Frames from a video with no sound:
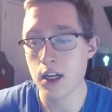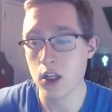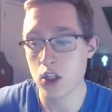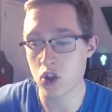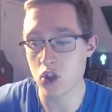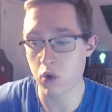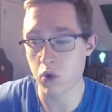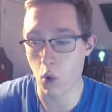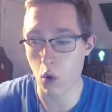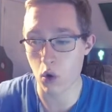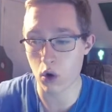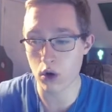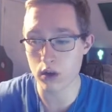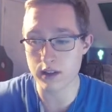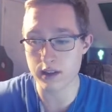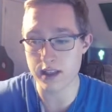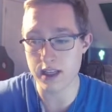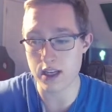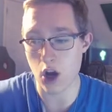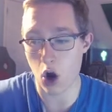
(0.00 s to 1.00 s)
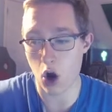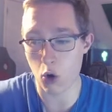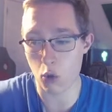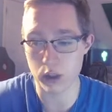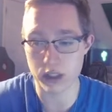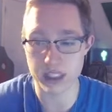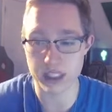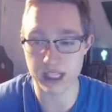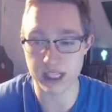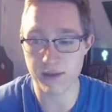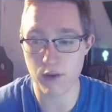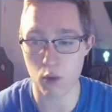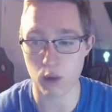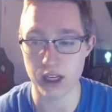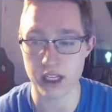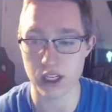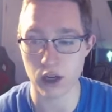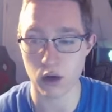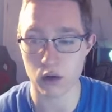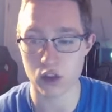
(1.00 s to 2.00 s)
towards the O receiver when he
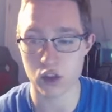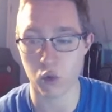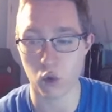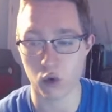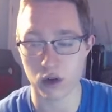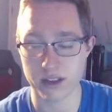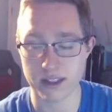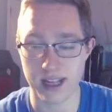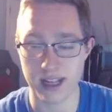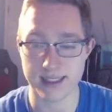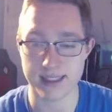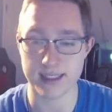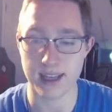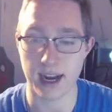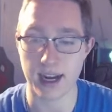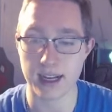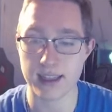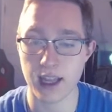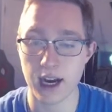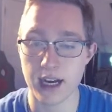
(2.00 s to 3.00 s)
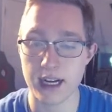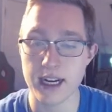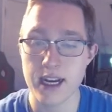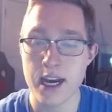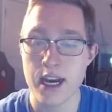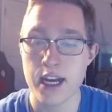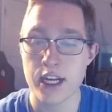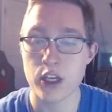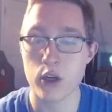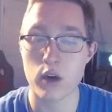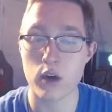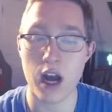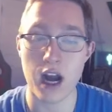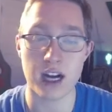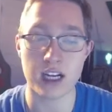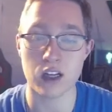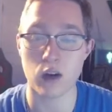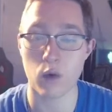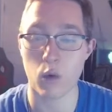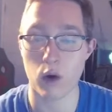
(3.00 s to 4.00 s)
goes towards that sideline, you're not
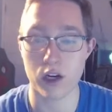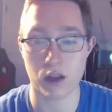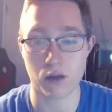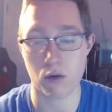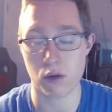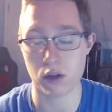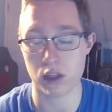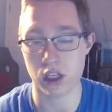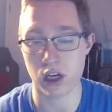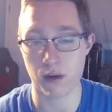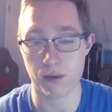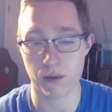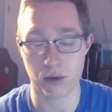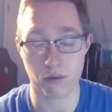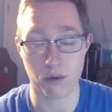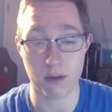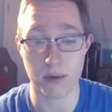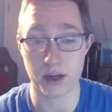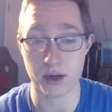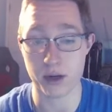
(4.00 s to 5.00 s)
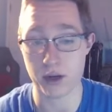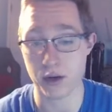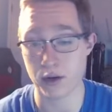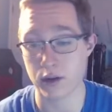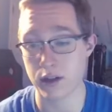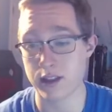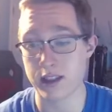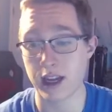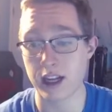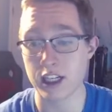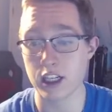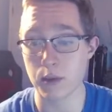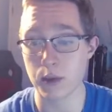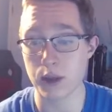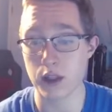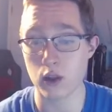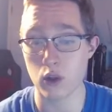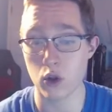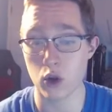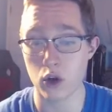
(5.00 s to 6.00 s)
going to want to throw the cover 3 bidder. You're instead going to
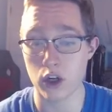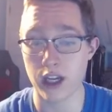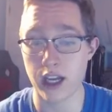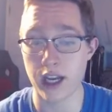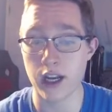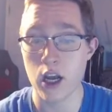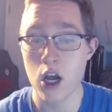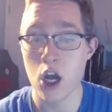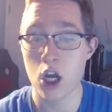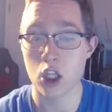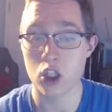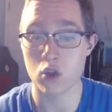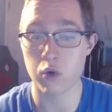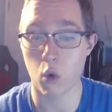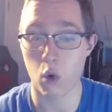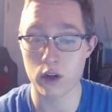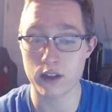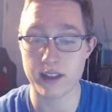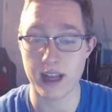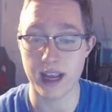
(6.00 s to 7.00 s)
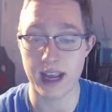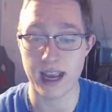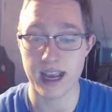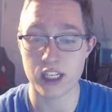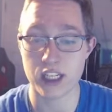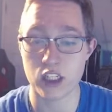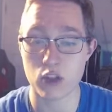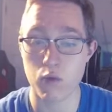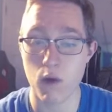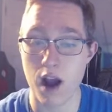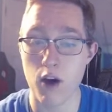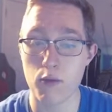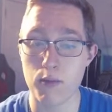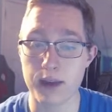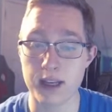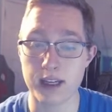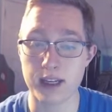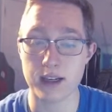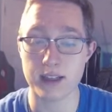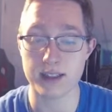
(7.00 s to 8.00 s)
be looking towards the hitch route,
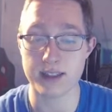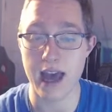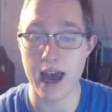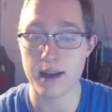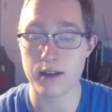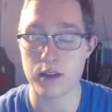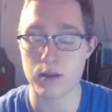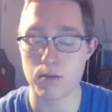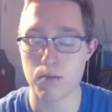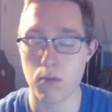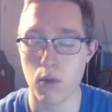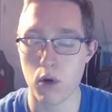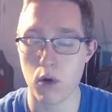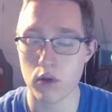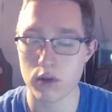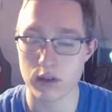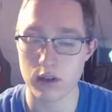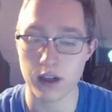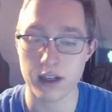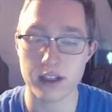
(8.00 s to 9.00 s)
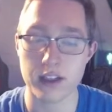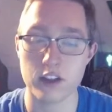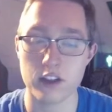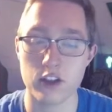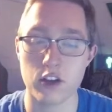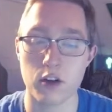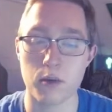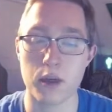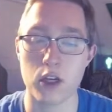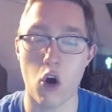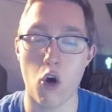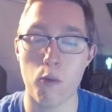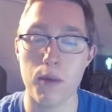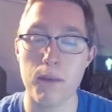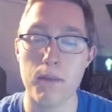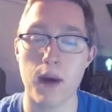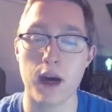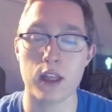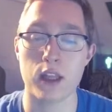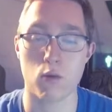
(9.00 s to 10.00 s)
because that is most likely going to be open
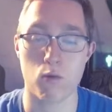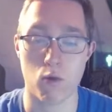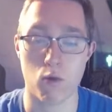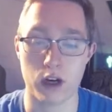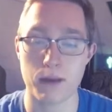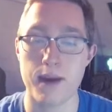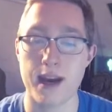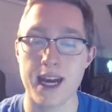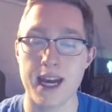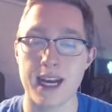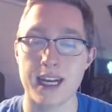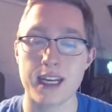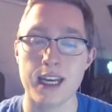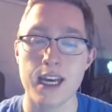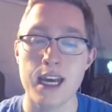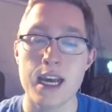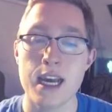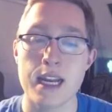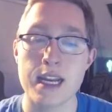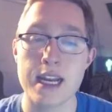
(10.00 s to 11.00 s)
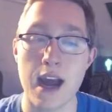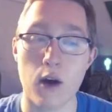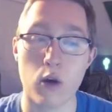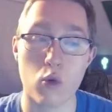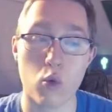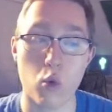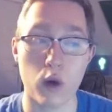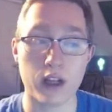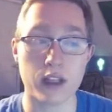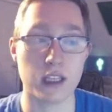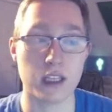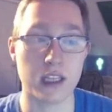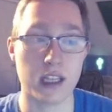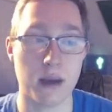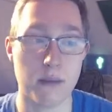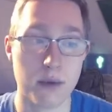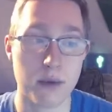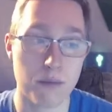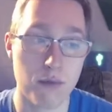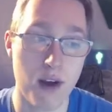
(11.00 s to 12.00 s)
by the running back. Now, quickly, let
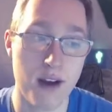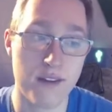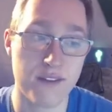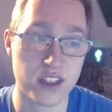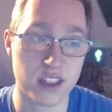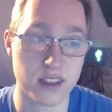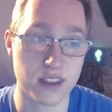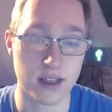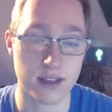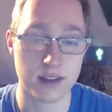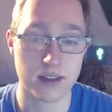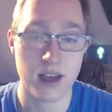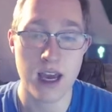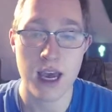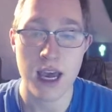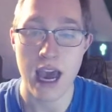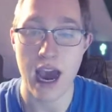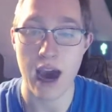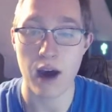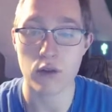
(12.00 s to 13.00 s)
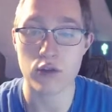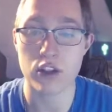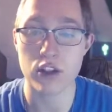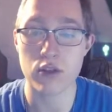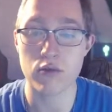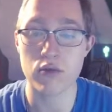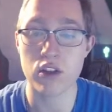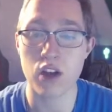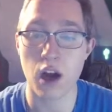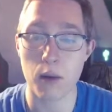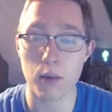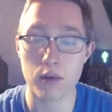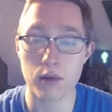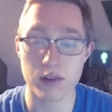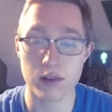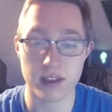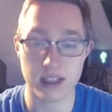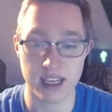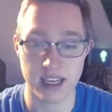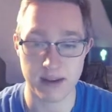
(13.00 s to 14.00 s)
me preface this. How to double
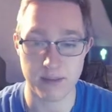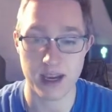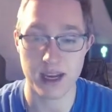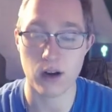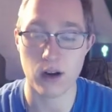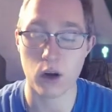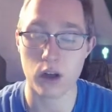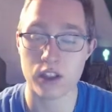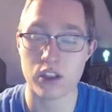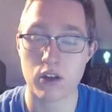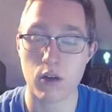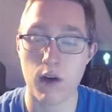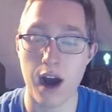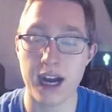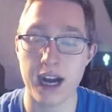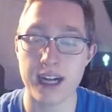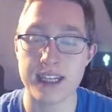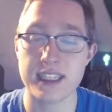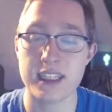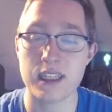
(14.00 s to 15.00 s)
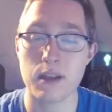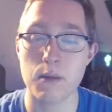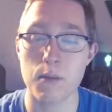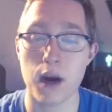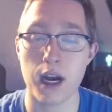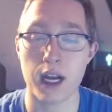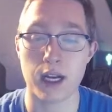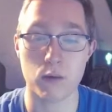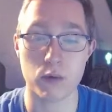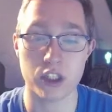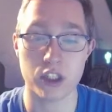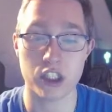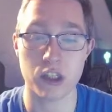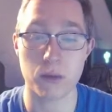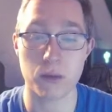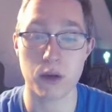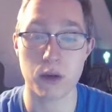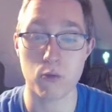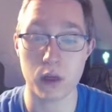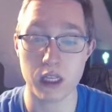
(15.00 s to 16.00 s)
team and also ID the mic, which is going to be
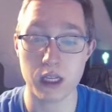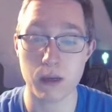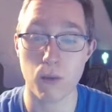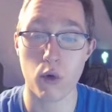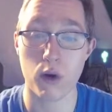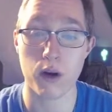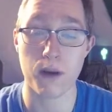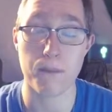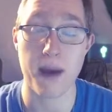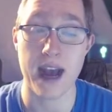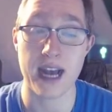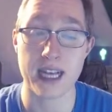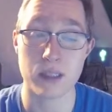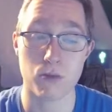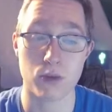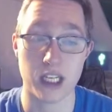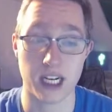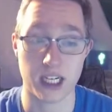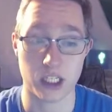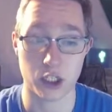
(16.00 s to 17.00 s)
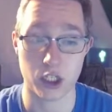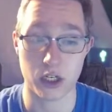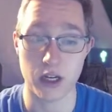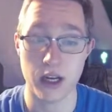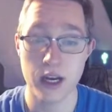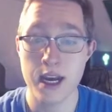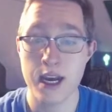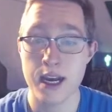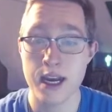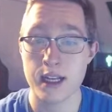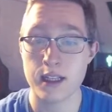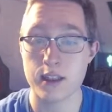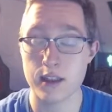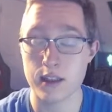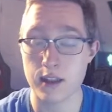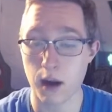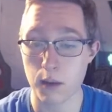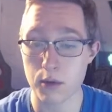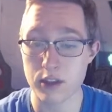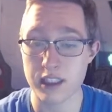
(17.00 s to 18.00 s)
really important in pass protection. The
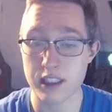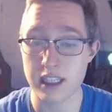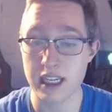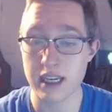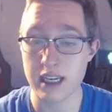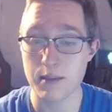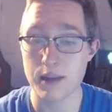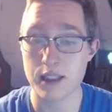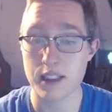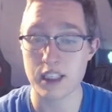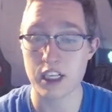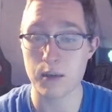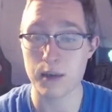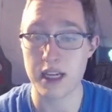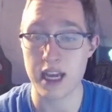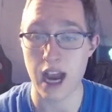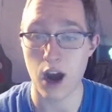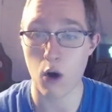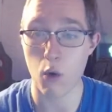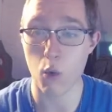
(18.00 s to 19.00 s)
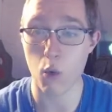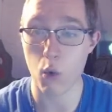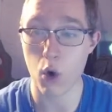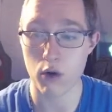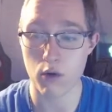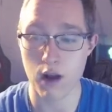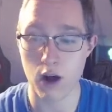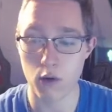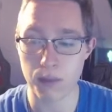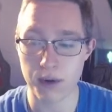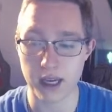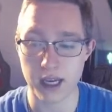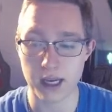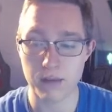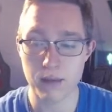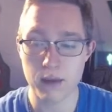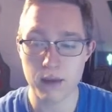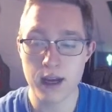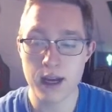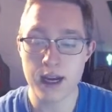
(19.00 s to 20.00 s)
double team, it's going to be L1 or LB
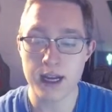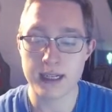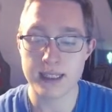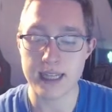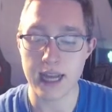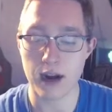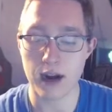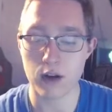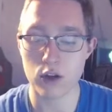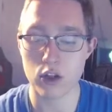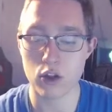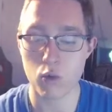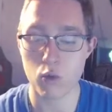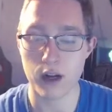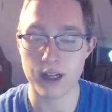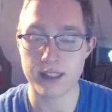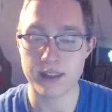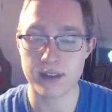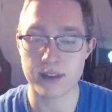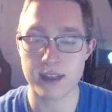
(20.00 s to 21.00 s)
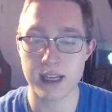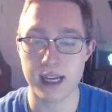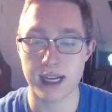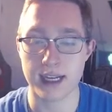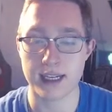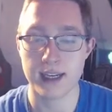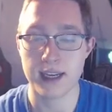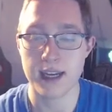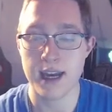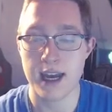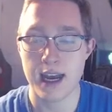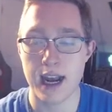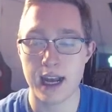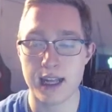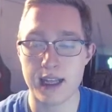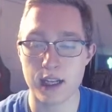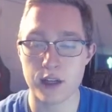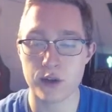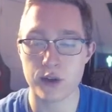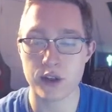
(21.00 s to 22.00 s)
down on the right stick, and
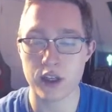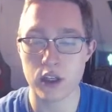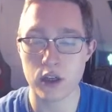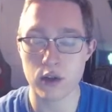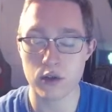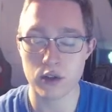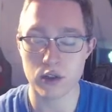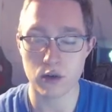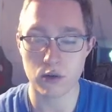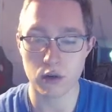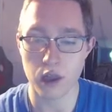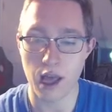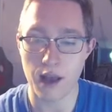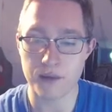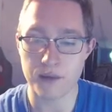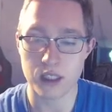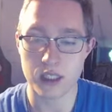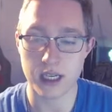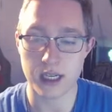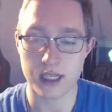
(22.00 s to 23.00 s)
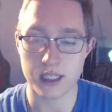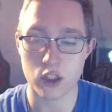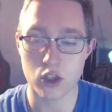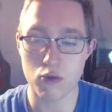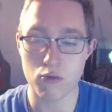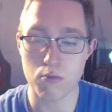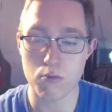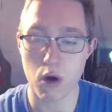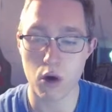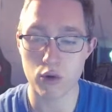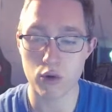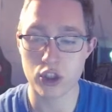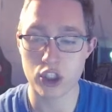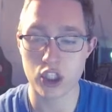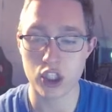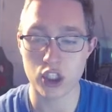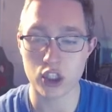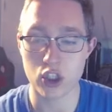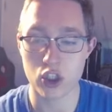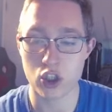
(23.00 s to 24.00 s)
then you're going to use your left stick to
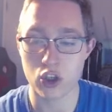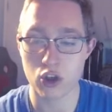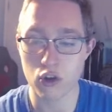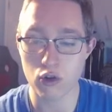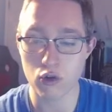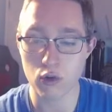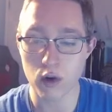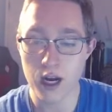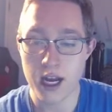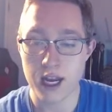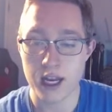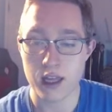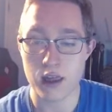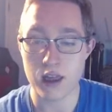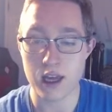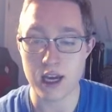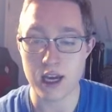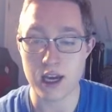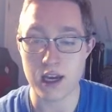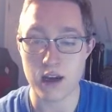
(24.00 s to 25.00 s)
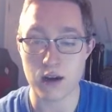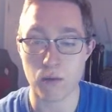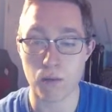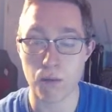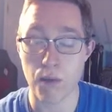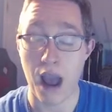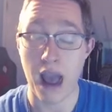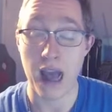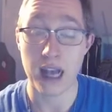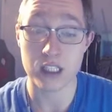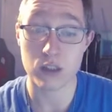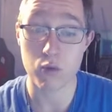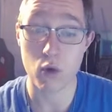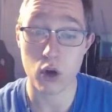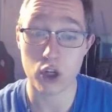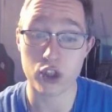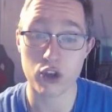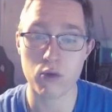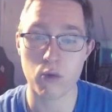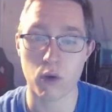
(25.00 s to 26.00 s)
motion to the pass
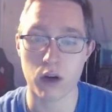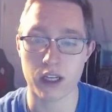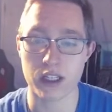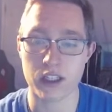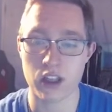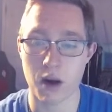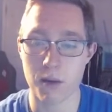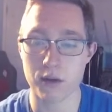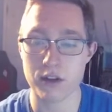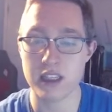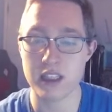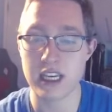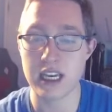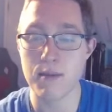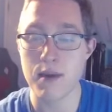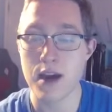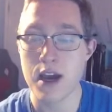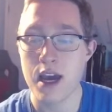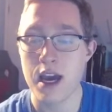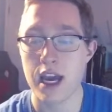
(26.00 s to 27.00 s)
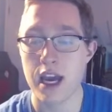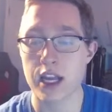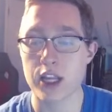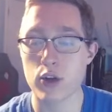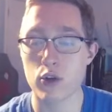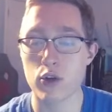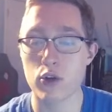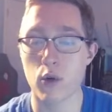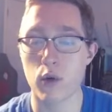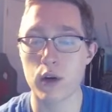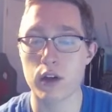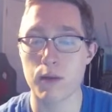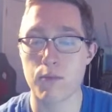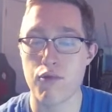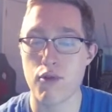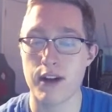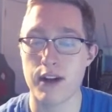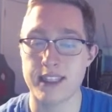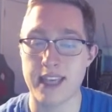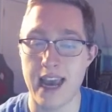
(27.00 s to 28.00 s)
rusher you want to double team, and you're going to
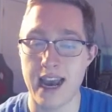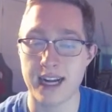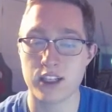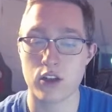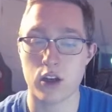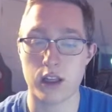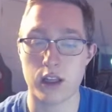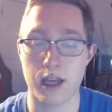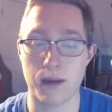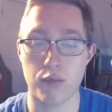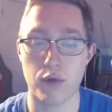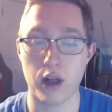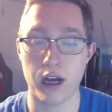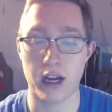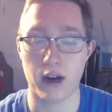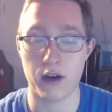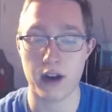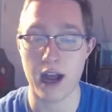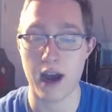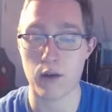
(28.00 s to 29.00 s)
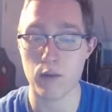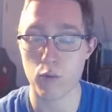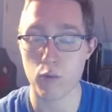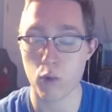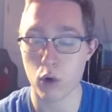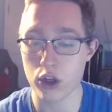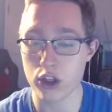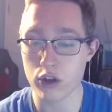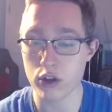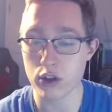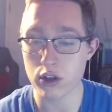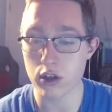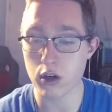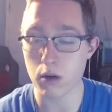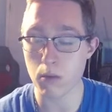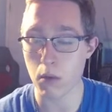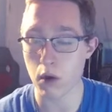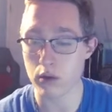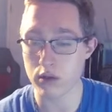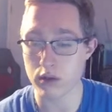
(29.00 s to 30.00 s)
press X on that player. Now, what you're going to
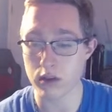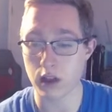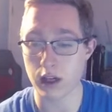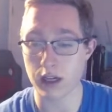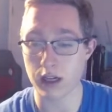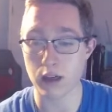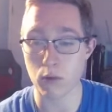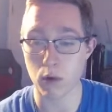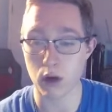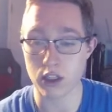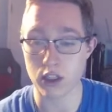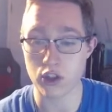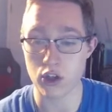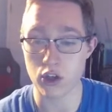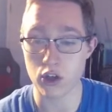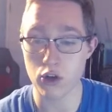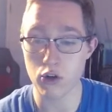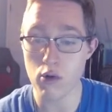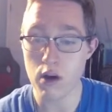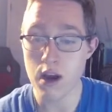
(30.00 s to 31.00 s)
most likely want to do